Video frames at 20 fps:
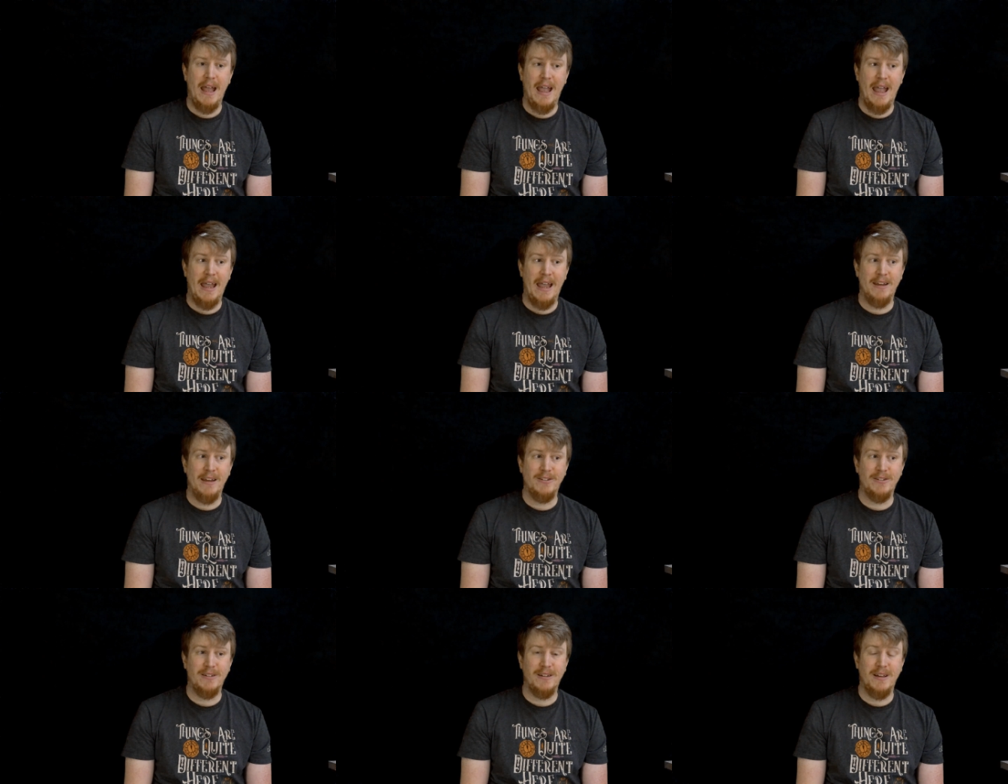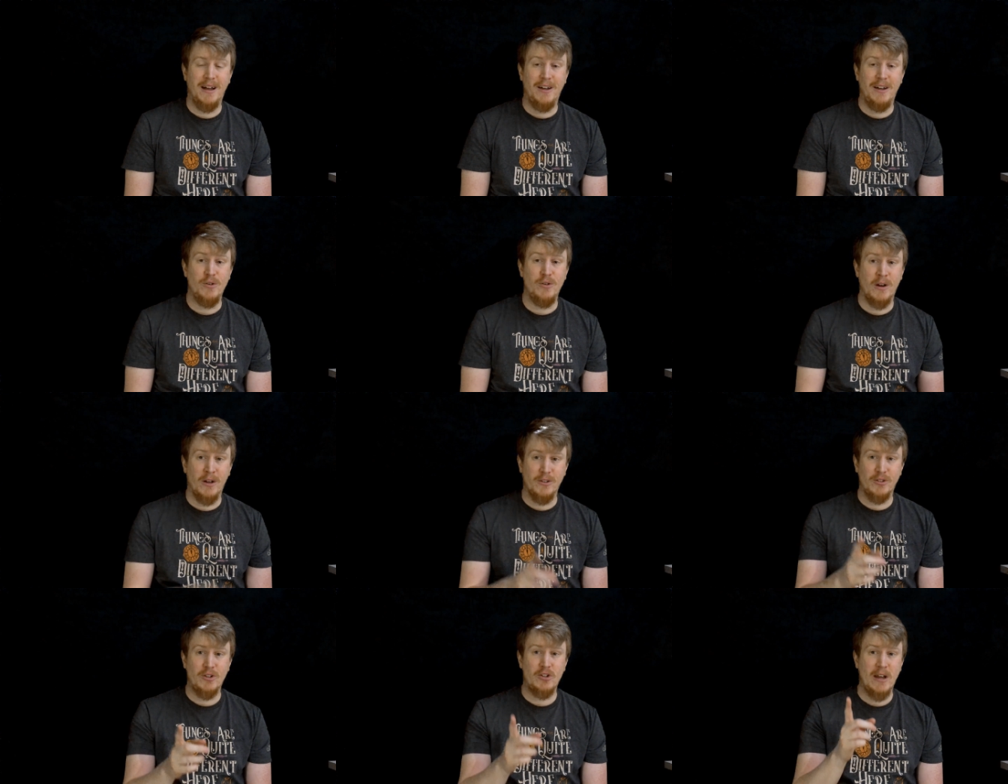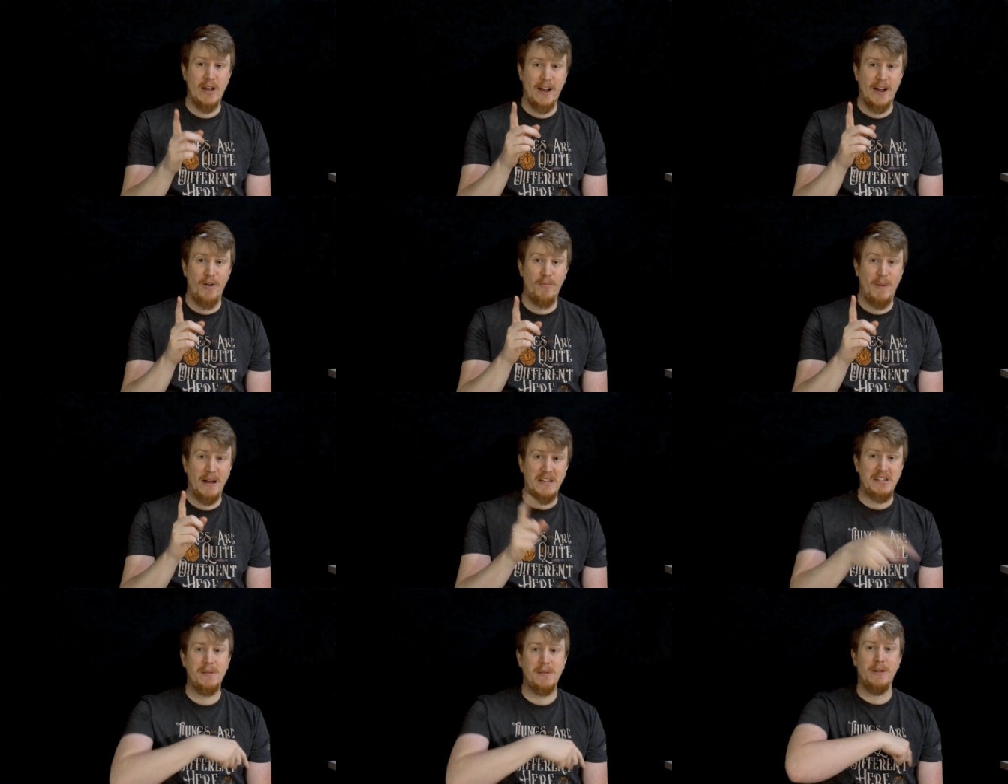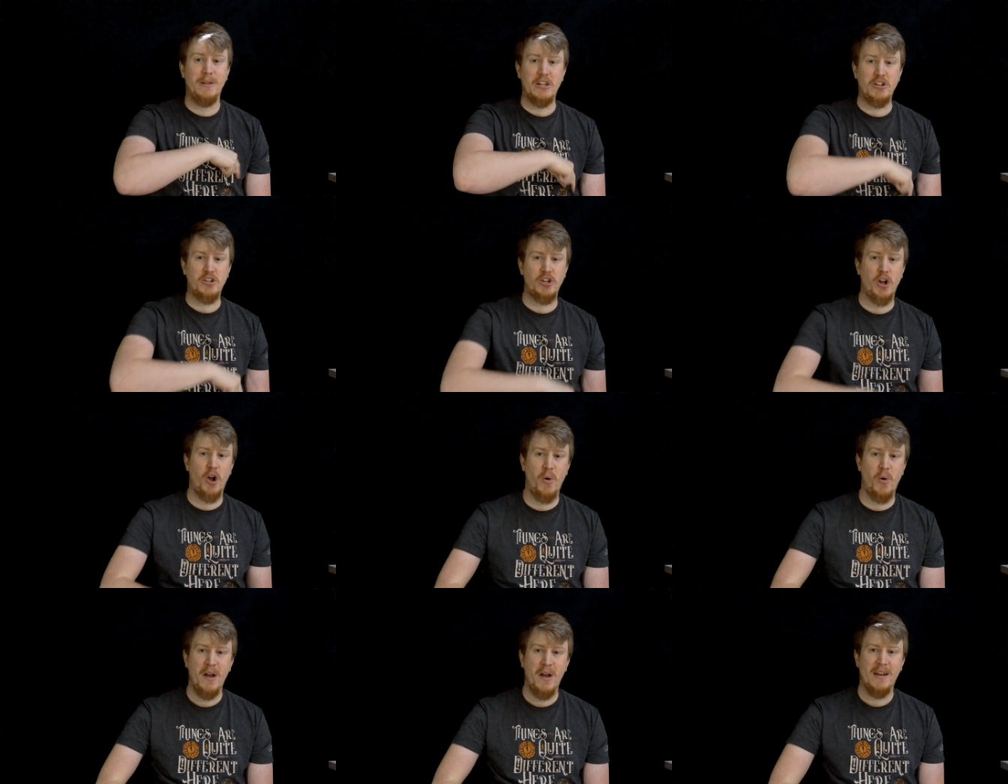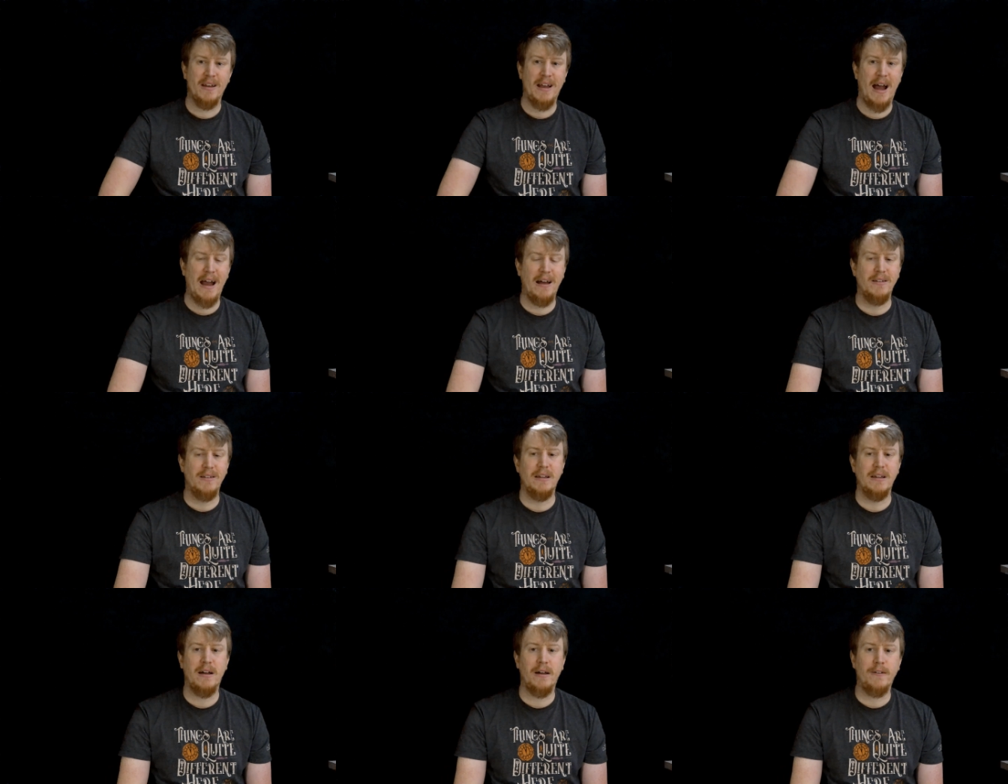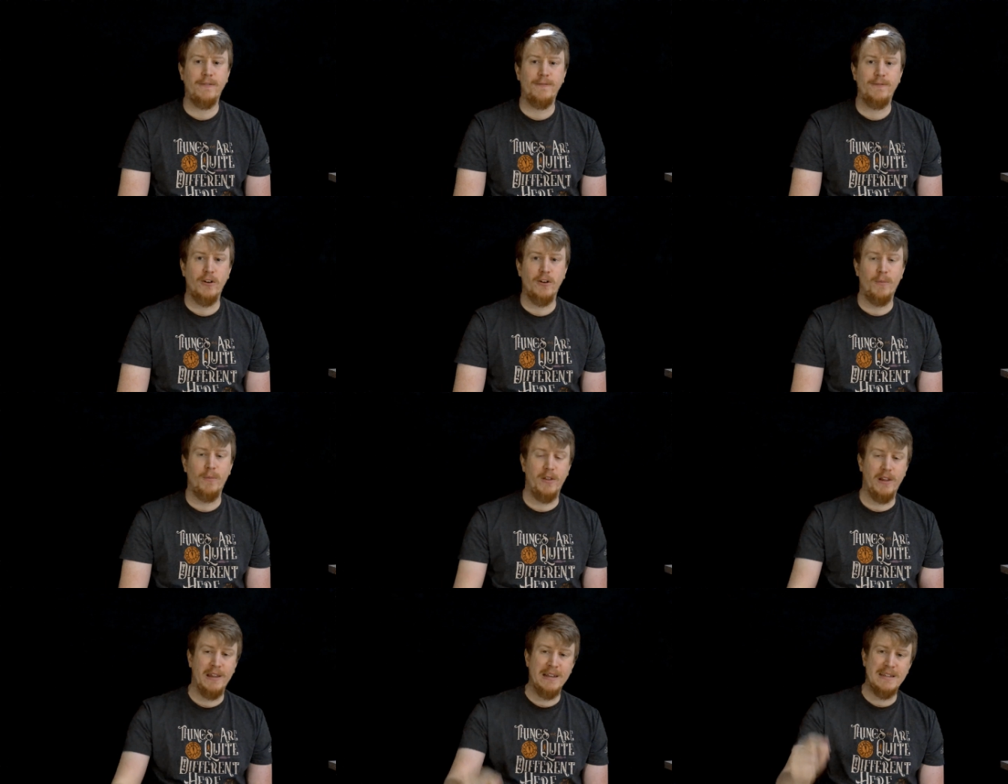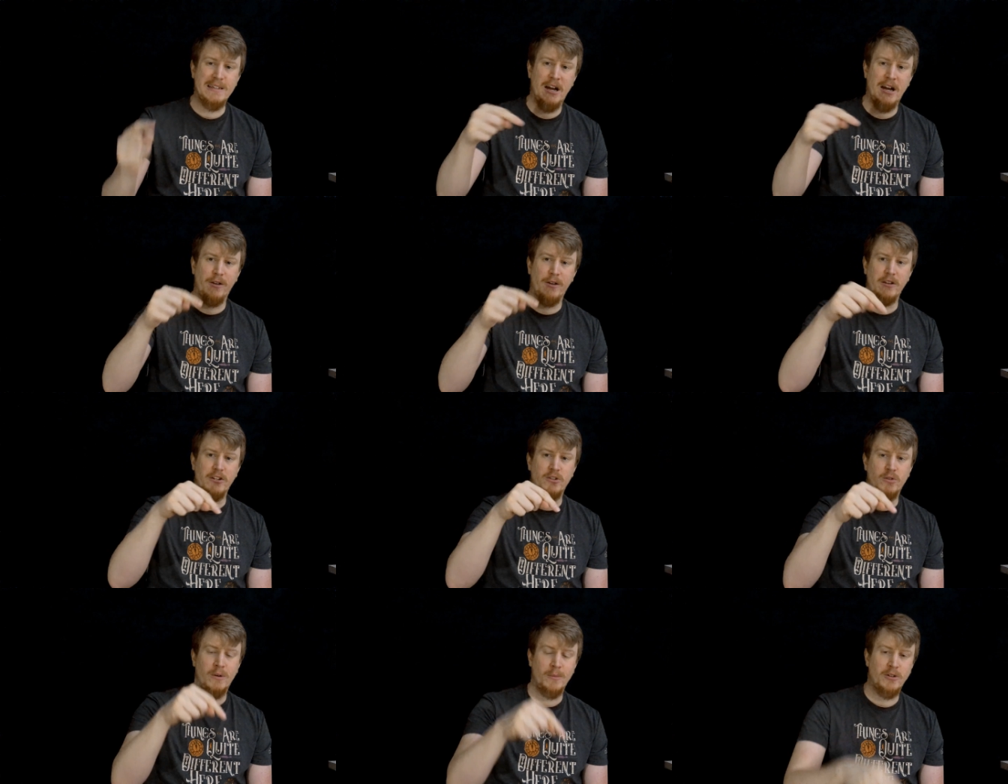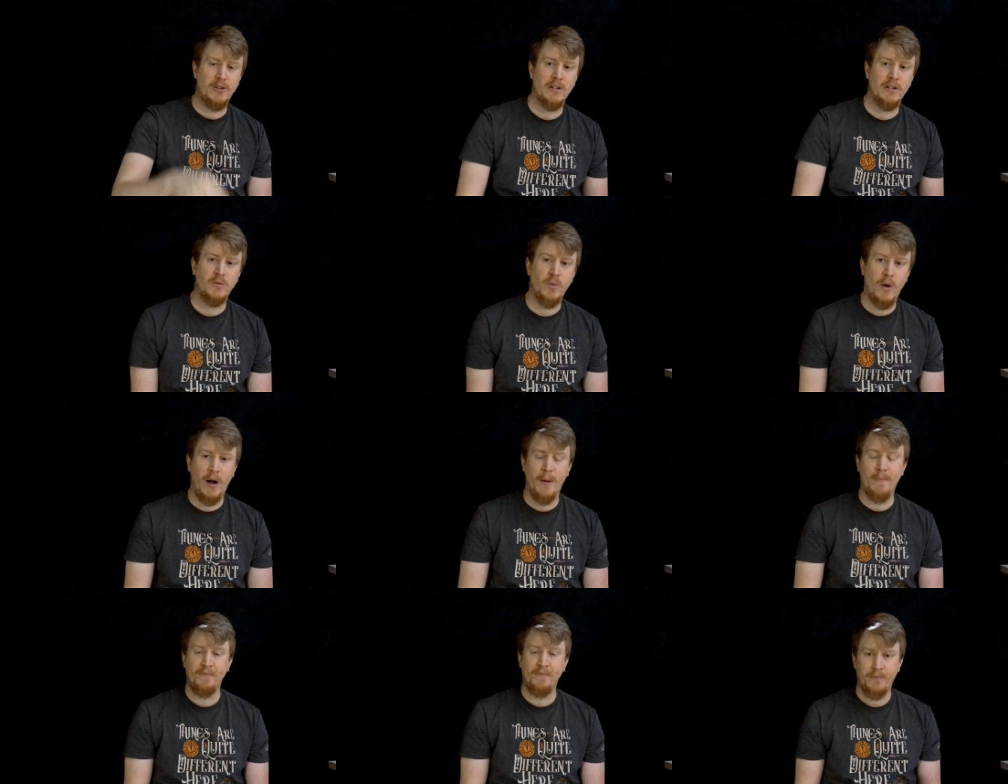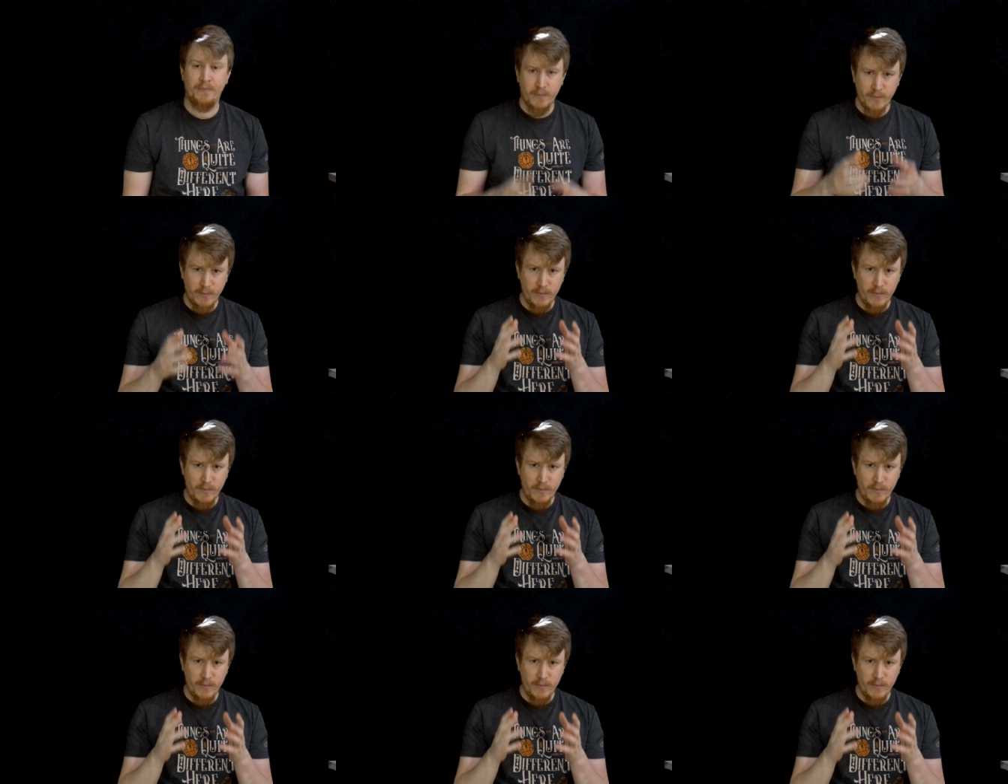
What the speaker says: And you can also check out my sibling show, Kyle and Nick on Film. The link's down in the description as well.